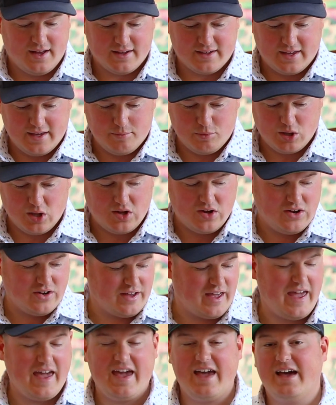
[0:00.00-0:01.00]
came
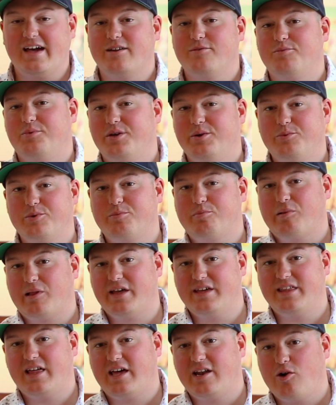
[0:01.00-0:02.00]
along, and we would
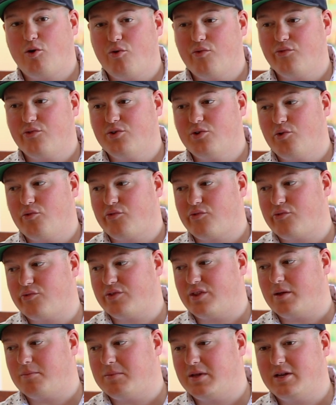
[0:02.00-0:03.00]
play that over and over for them.